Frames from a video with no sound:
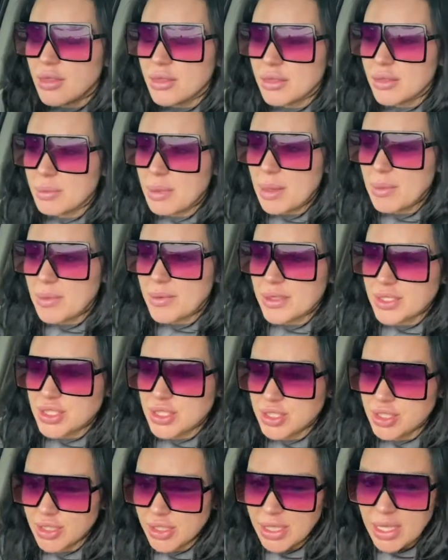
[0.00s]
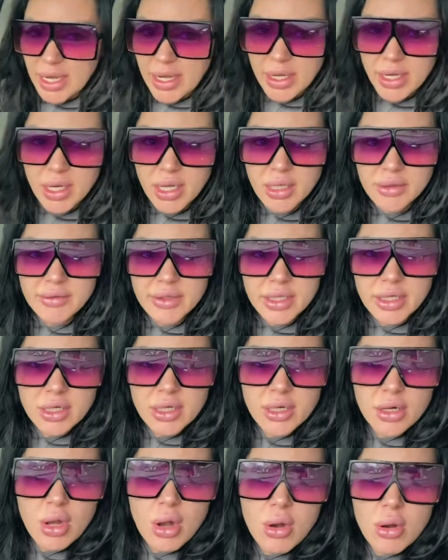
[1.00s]
The people that she took care of in
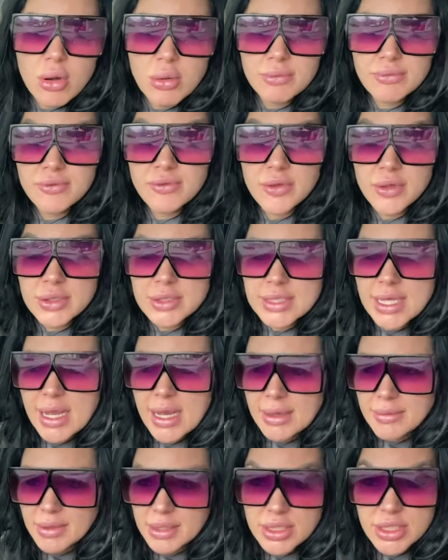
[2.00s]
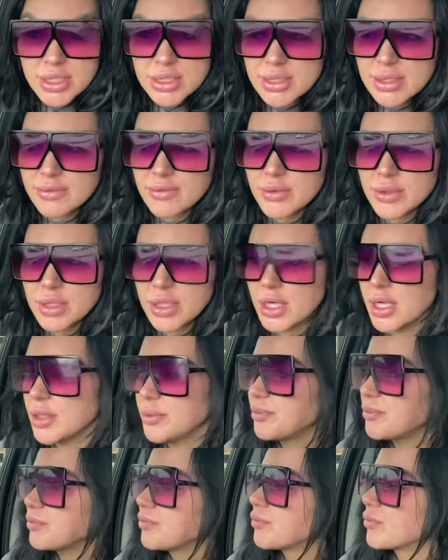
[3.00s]
her home full time, they just lived with
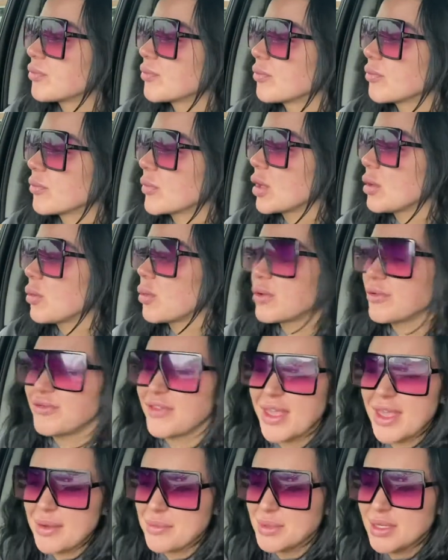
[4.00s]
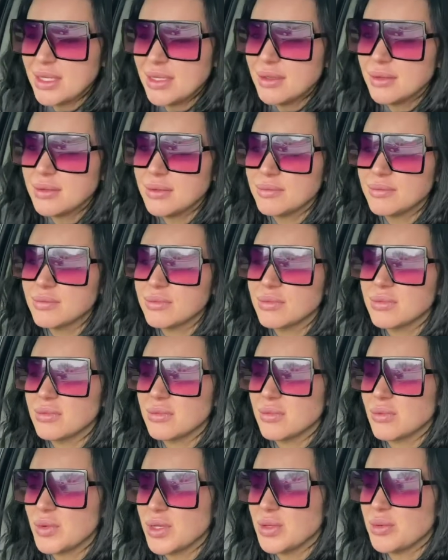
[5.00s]
her, were family.
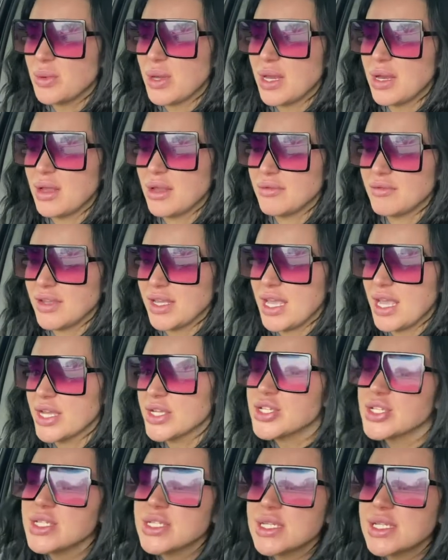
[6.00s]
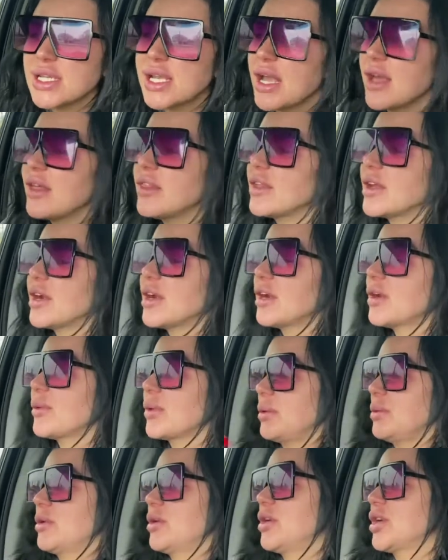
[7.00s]
We went on vacations together.
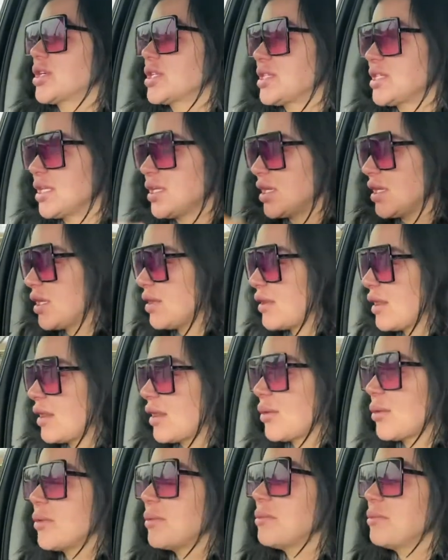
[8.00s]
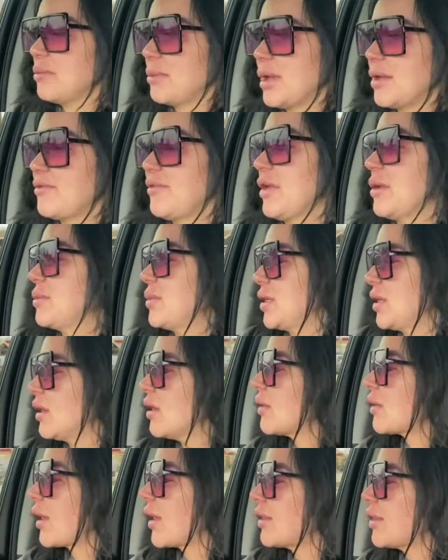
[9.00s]
We cooked dinner. They were my family.
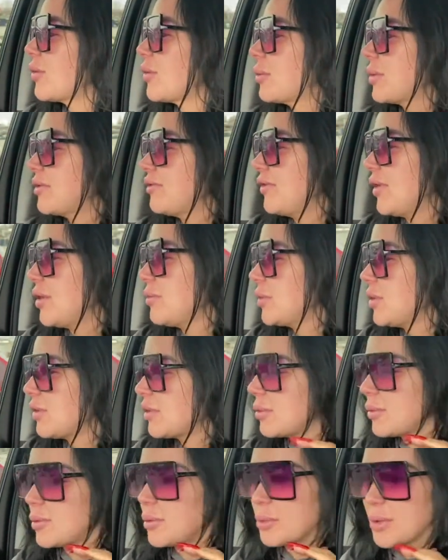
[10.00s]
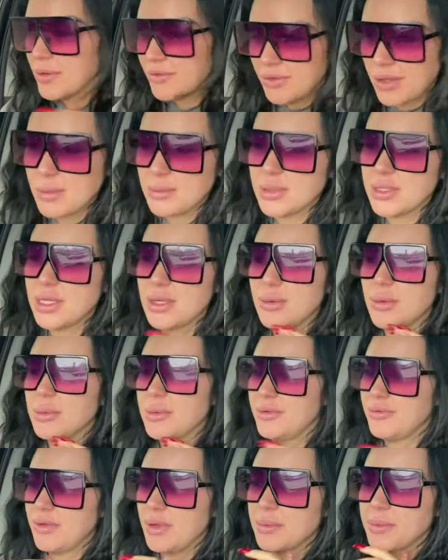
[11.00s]
Okay, they were my family. They were my family. They were
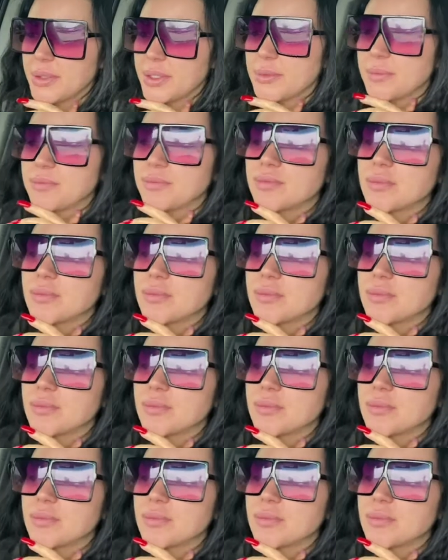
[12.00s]
my family.